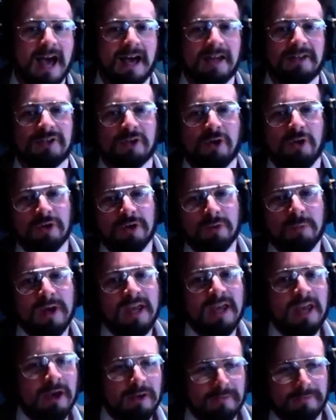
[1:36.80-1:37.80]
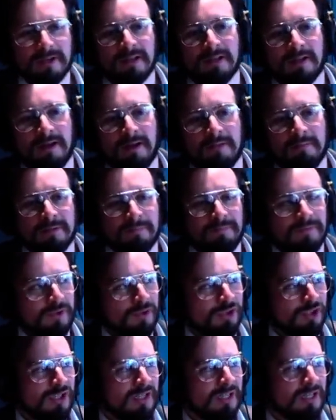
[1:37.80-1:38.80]
And on her way out of the club,
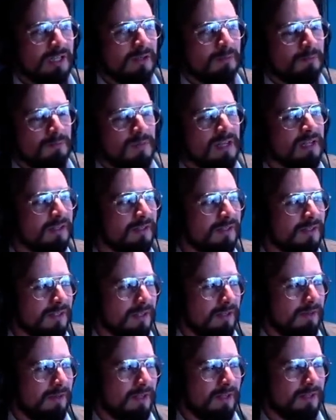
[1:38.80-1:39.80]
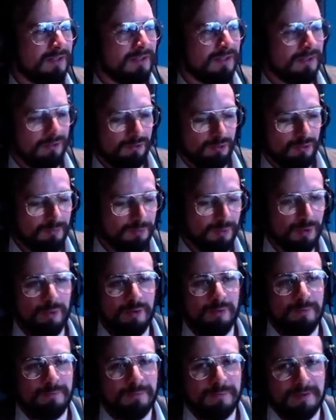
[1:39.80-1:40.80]
she meets this group
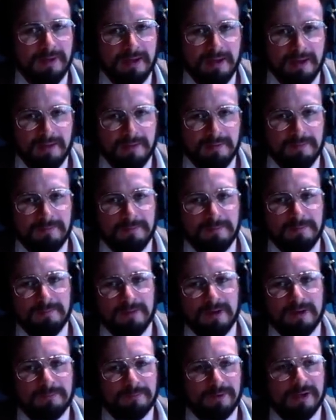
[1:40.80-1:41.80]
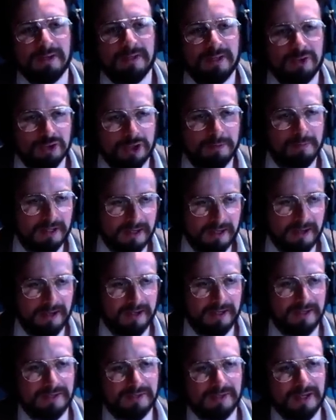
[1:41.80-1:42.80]
of very friendly German
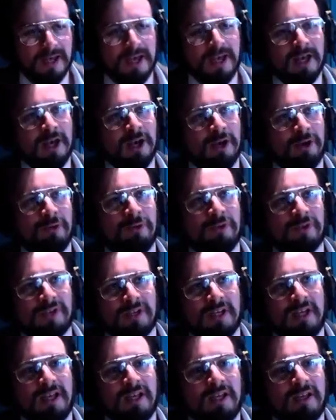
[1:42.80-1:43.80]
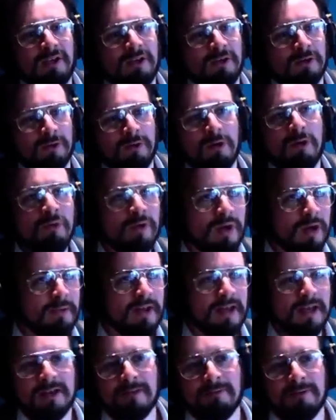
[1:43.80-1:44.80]
guys who say, you know, oh, come
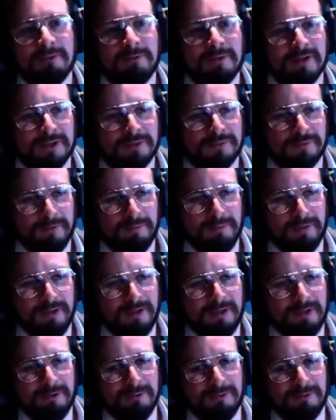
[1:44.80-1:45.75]
and hang around with us for a bit.